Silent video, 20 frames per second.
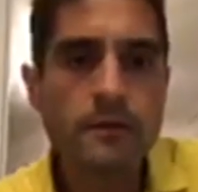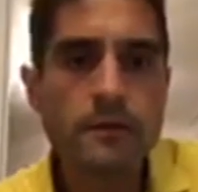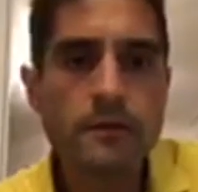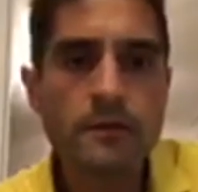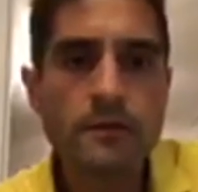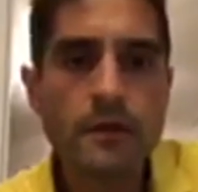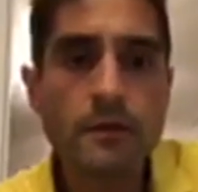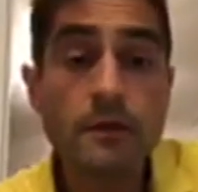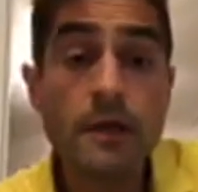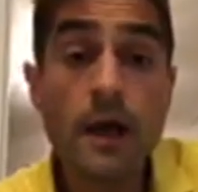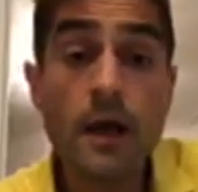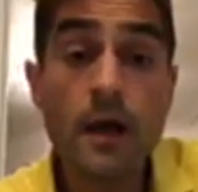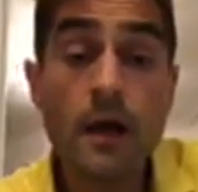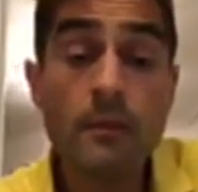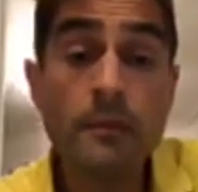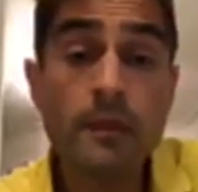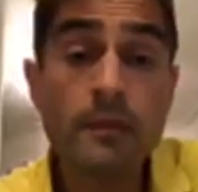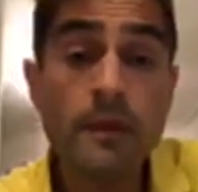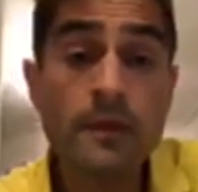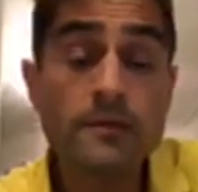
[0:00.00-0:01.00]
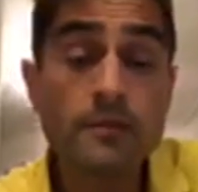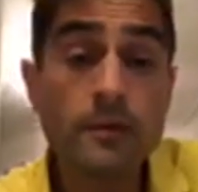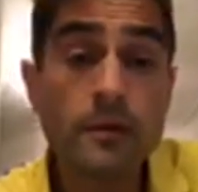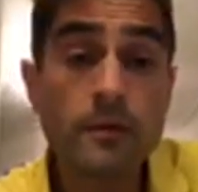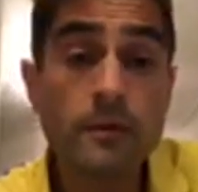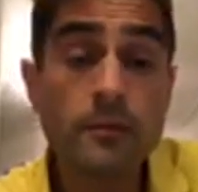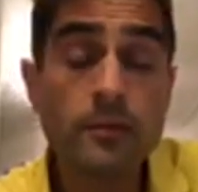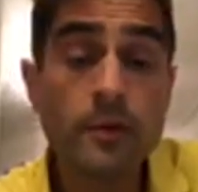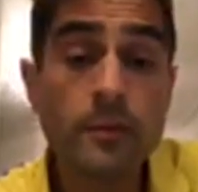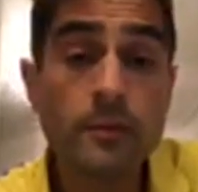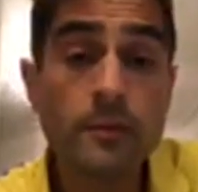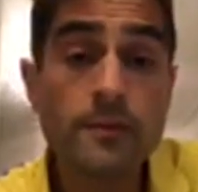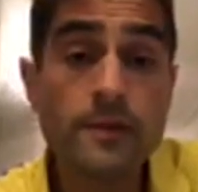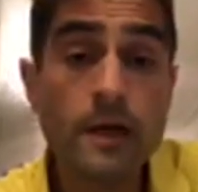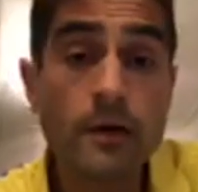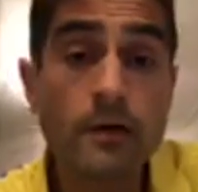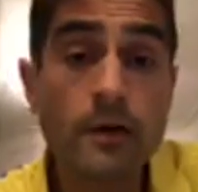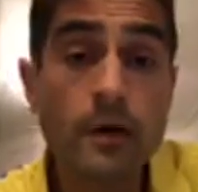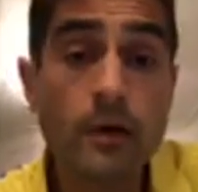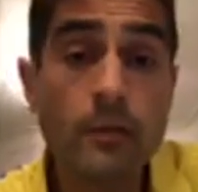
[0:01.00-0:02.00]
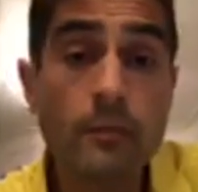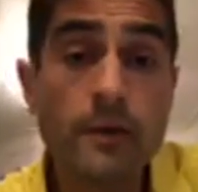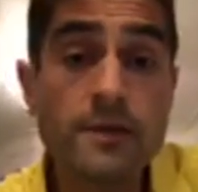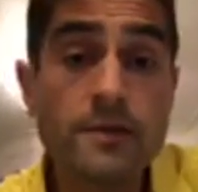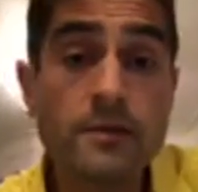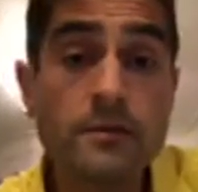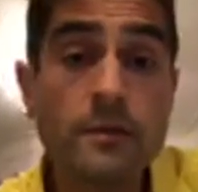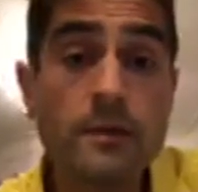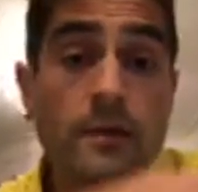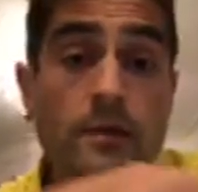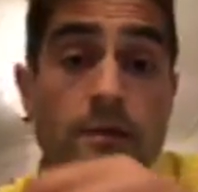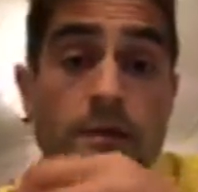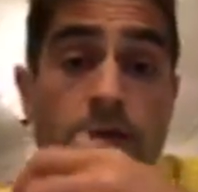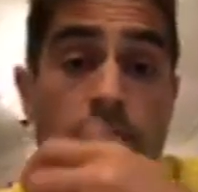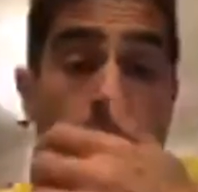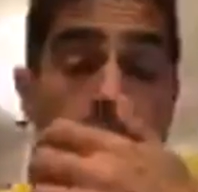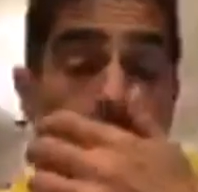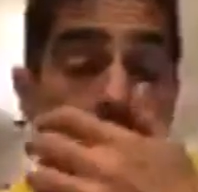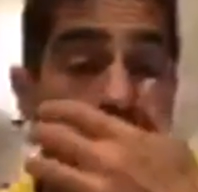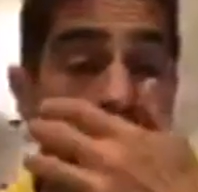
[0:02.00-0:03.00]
So yeah, I mean, that's one of the problems. Alcohol messes with your sleep